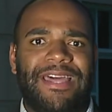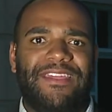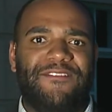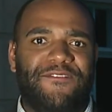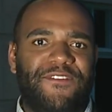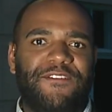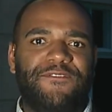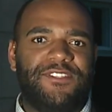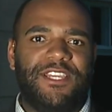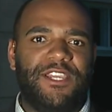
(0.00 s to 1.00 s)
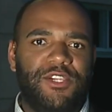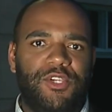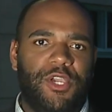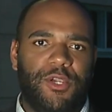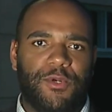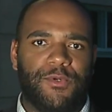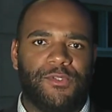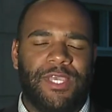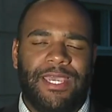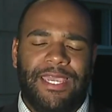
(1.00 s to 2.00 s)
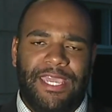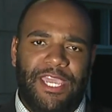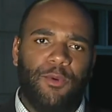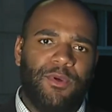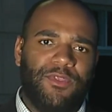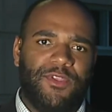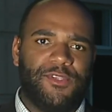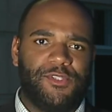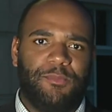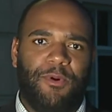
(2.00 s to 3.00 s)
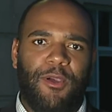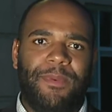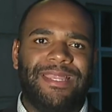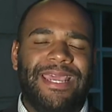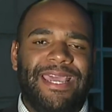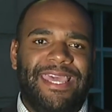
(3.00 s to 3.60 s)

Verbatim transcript: than 15 years here with this department,